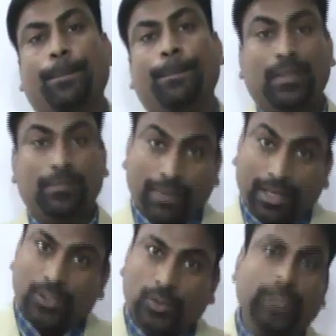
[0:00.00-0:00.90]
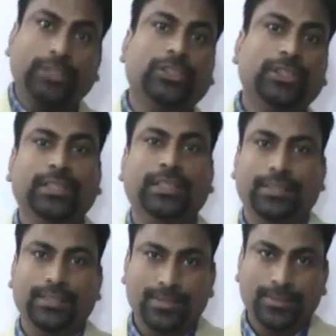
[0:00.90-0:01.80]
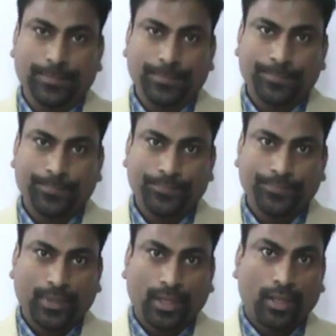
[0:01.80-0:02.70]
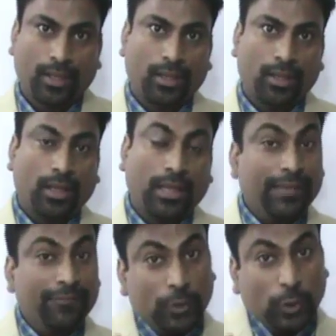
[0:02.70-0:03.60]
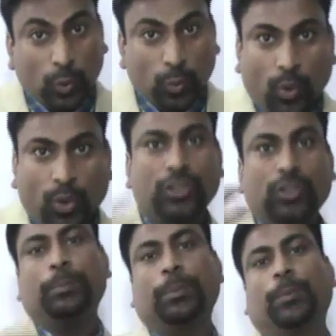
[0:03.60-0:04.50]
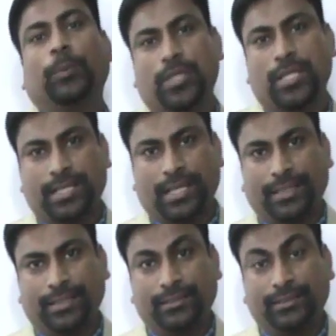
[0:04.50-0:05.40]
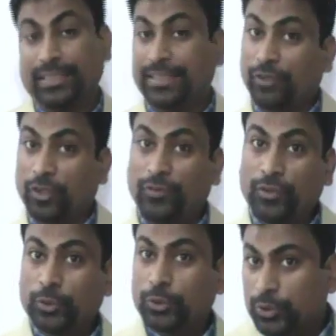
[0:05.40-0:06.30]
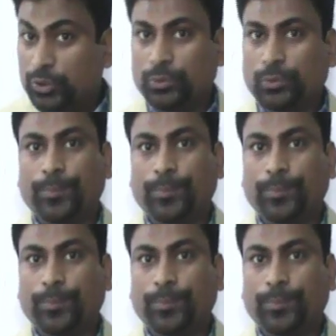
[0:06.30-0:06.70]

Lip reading: But my question is, if you want to propose a science, then what will you do?